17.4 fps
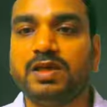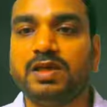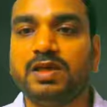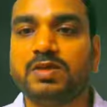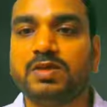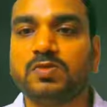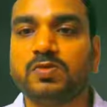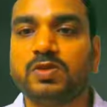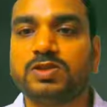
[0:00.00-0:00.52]

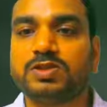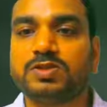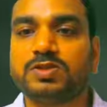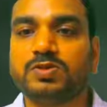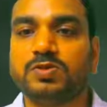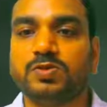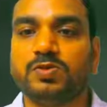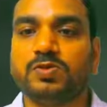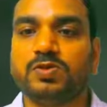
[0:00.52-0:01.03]
be
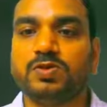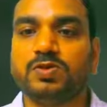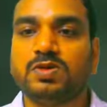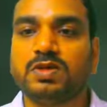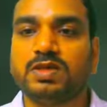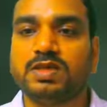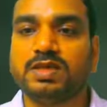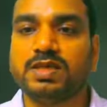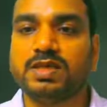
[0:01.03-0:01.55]
equals to
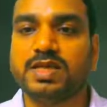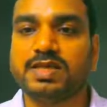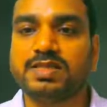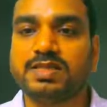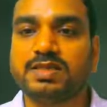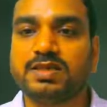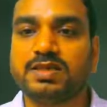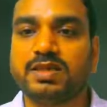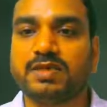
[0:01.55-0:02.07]
S